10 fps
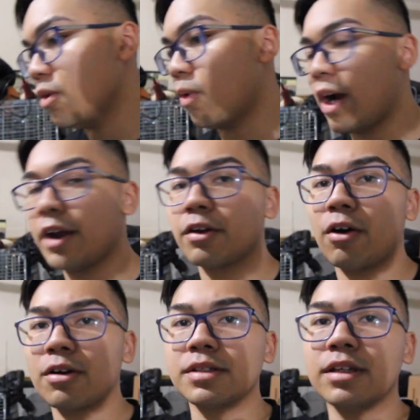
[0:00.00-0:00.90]
wiring
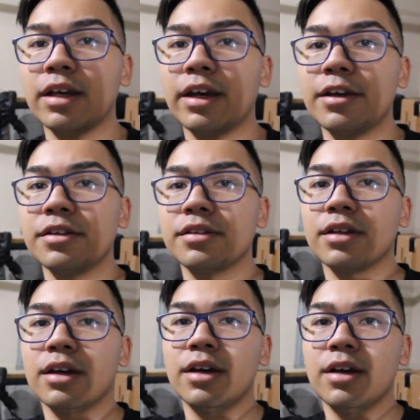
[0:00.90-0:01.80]
your RCAs
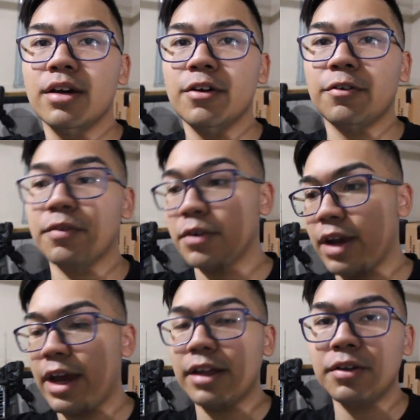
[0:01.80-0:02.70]
from
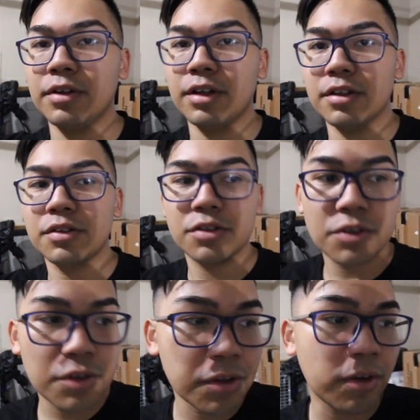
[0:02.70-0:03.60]
your head unit
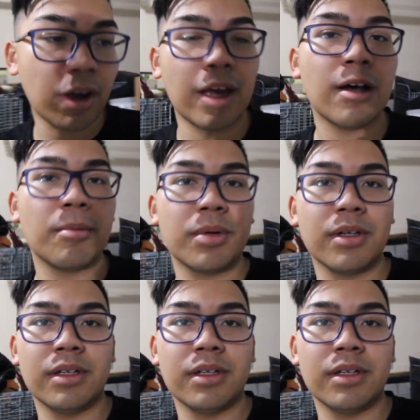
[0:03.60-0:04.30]
to your amp.